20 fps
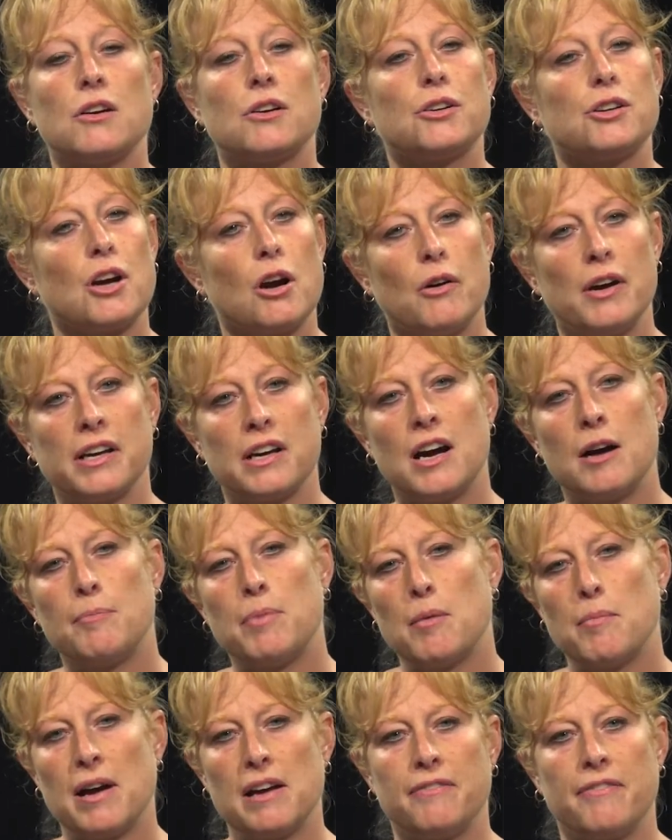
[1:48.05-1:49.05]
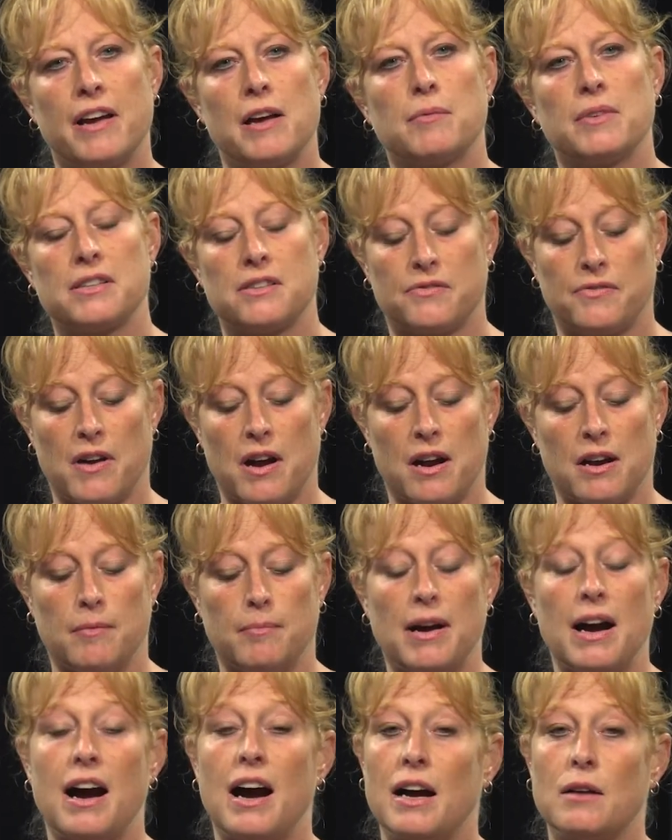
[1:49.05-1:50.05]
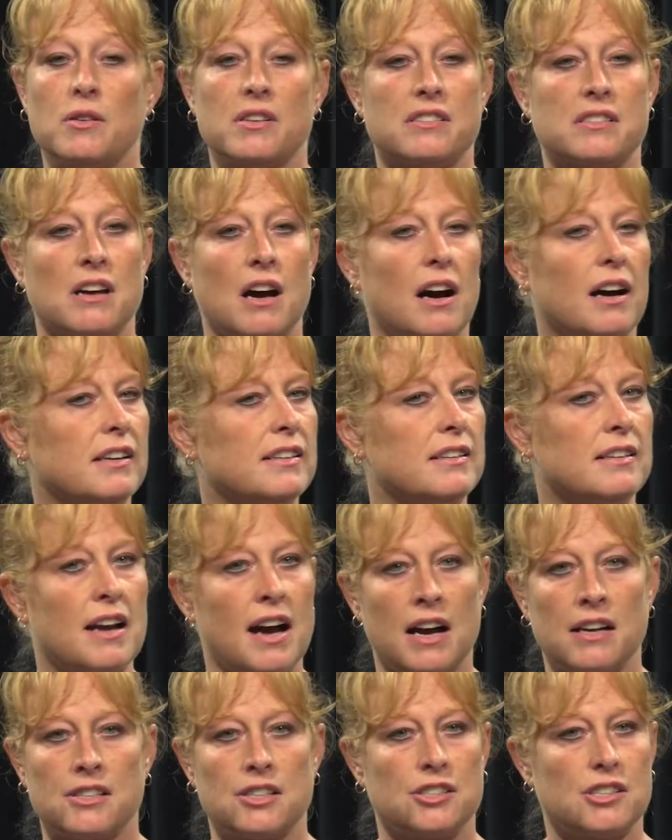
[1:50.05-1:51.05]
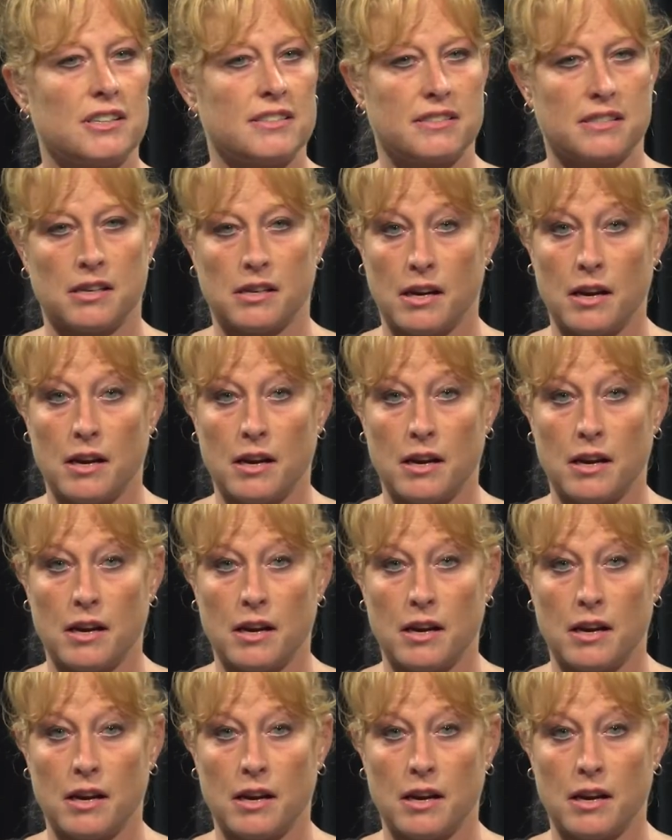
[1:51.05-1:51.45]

Growing up on my family's farm, I was taught not to just